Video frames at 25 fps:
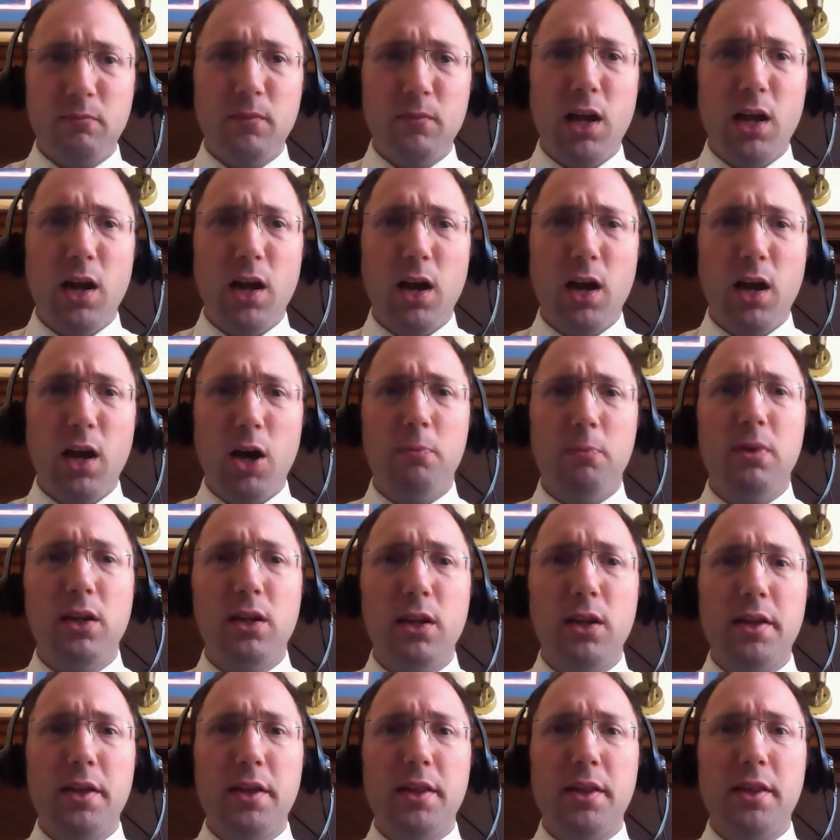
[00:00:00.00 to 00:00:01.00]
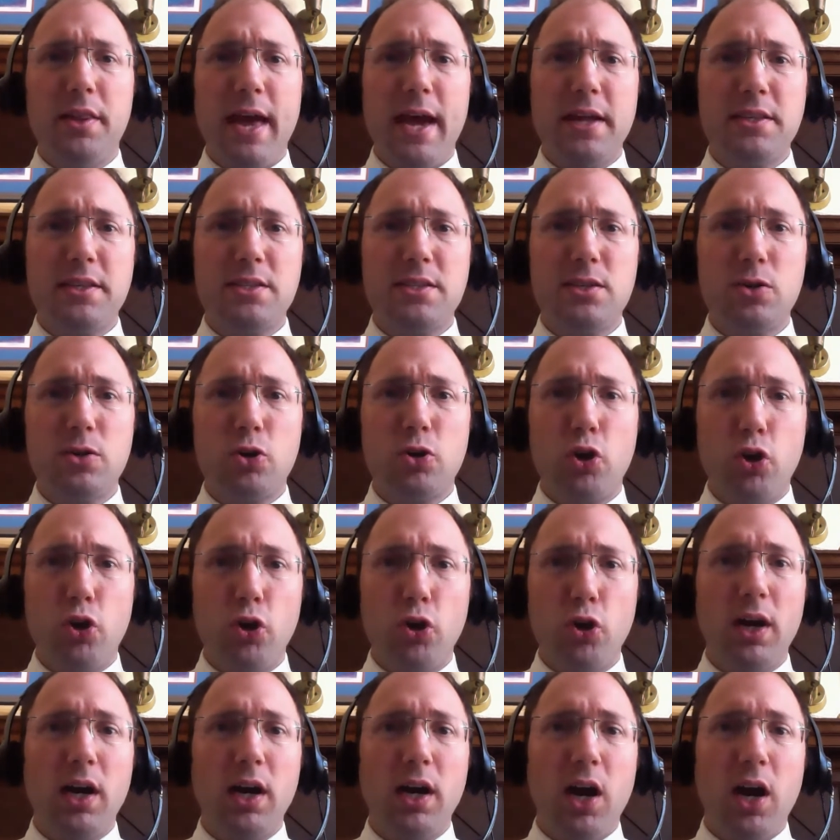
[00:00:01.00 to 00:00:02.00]
um, that
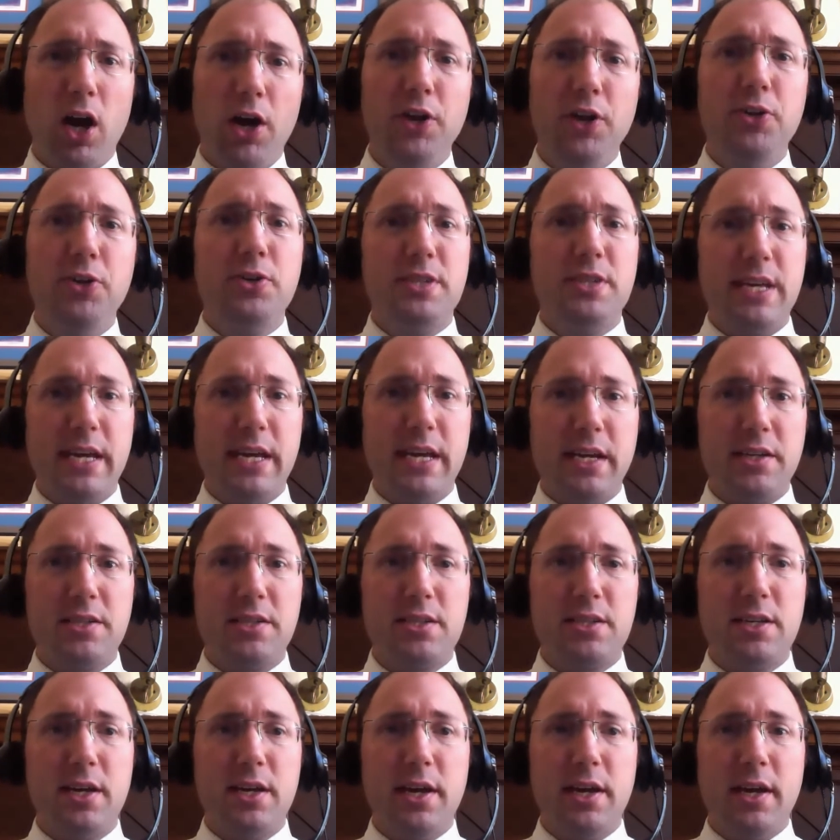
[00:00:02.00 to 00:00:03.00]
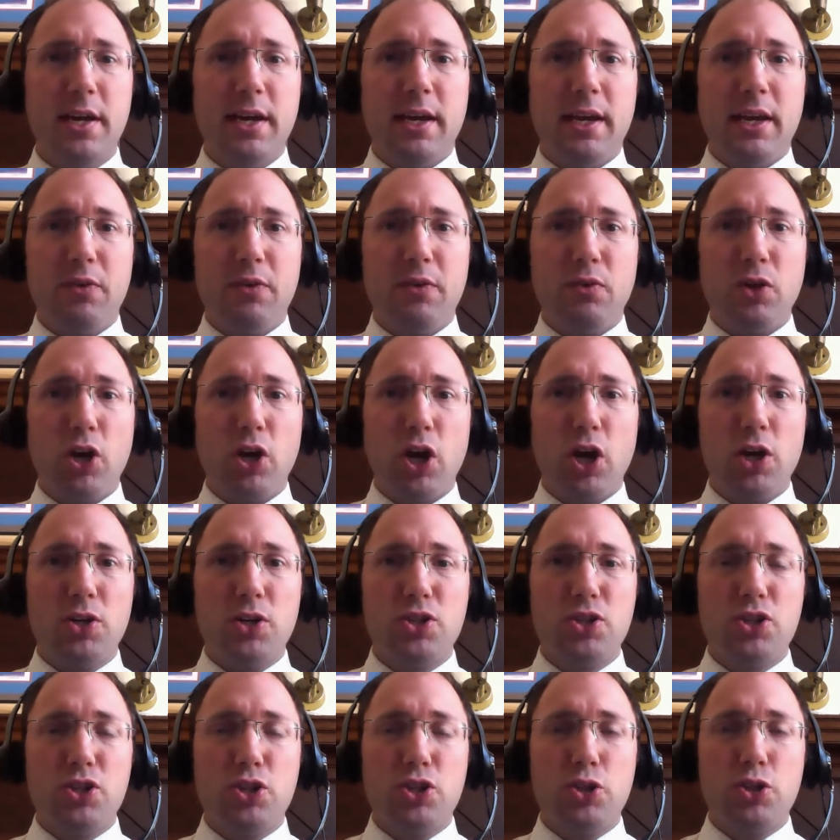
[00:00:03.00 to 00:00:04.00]
Korach undertakes in
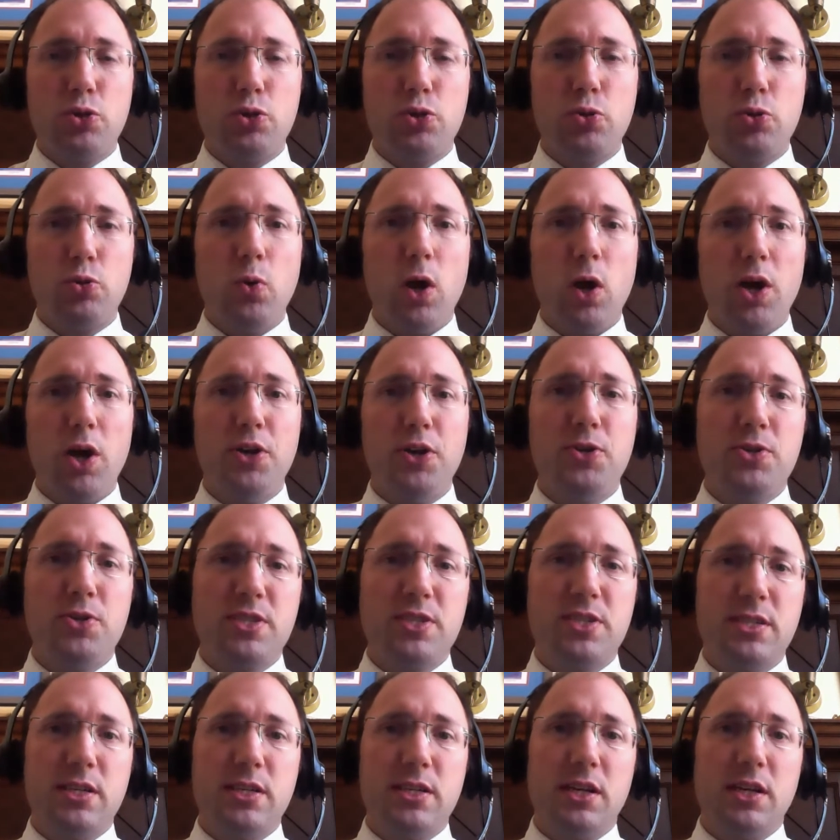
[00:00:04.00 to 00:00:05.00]
regards to under,